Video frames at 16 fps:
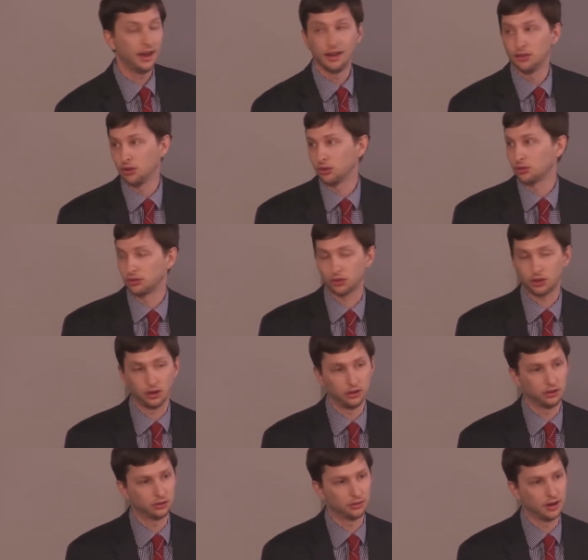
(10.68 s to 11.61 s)
and Social
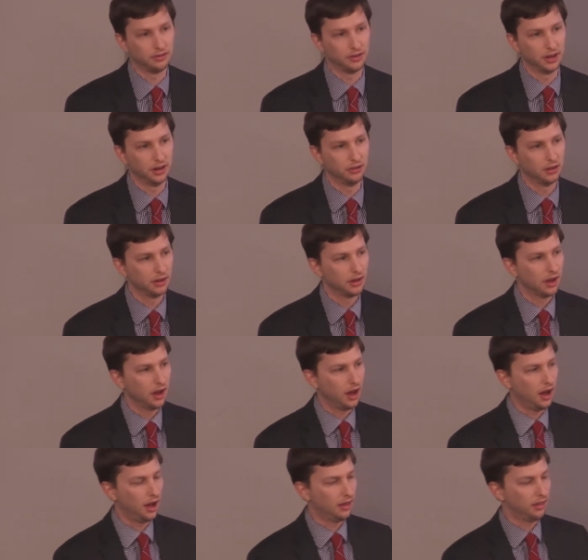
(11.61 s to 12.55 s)
Security's revenue.
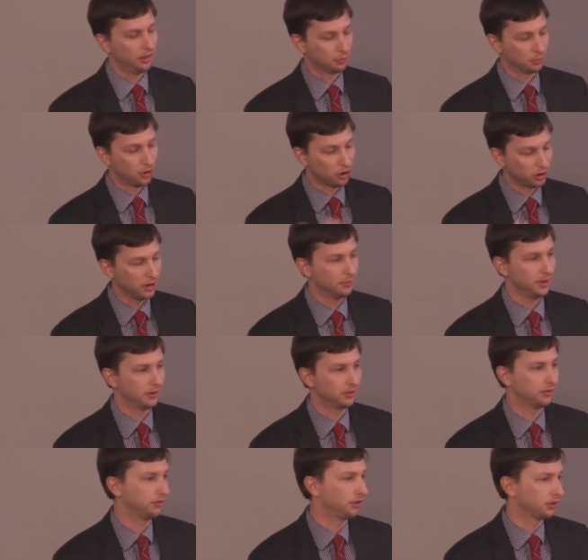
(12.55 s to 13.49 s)
Uh, the program
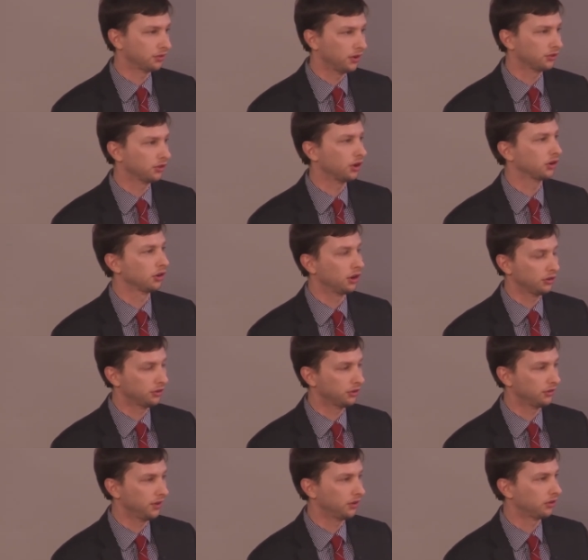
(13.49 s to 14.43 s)
is, first of all, it's our
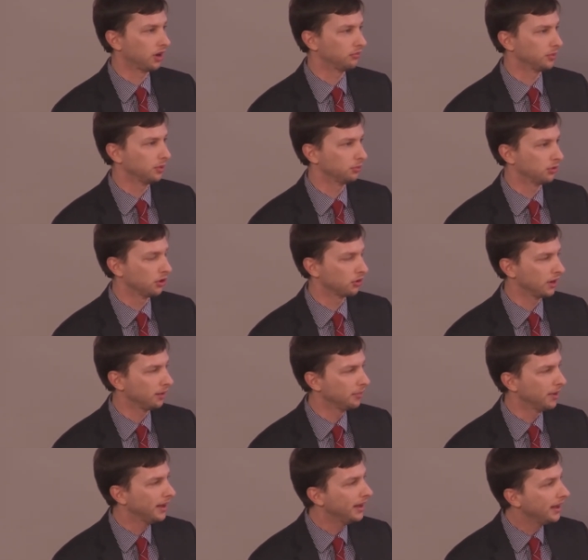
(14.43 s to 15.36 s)
largest federal government program.
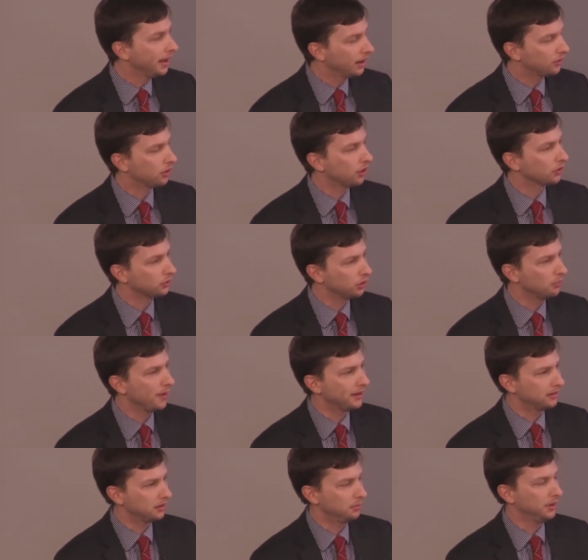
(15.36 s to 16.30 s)
It's also
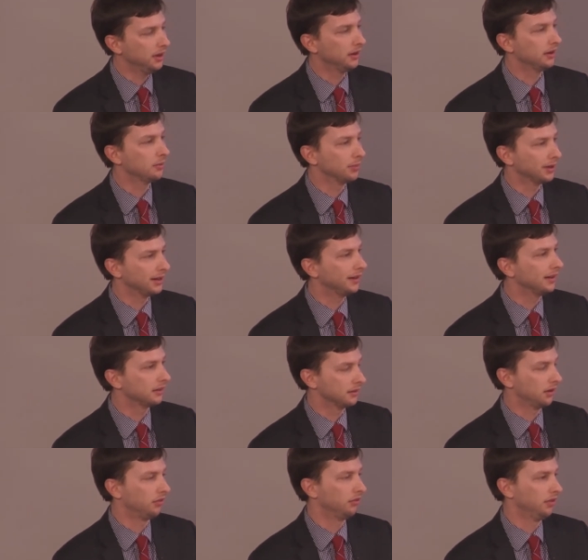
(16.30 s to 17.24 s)
meant to be completely a
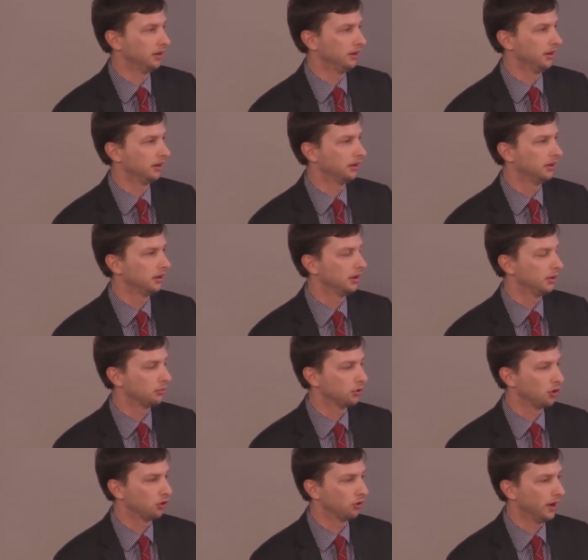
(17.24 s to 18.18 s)
self funded
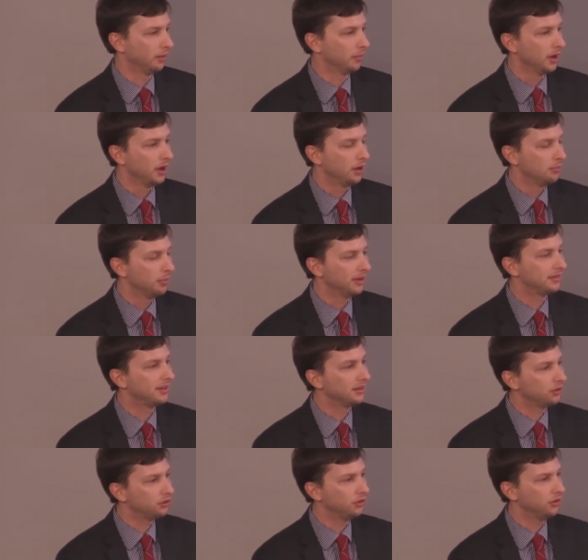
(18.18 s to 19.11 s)
program. But
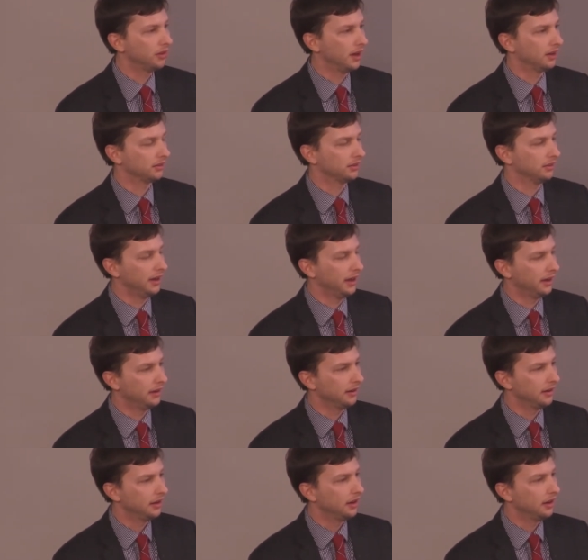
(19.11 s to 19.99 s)
since 2010,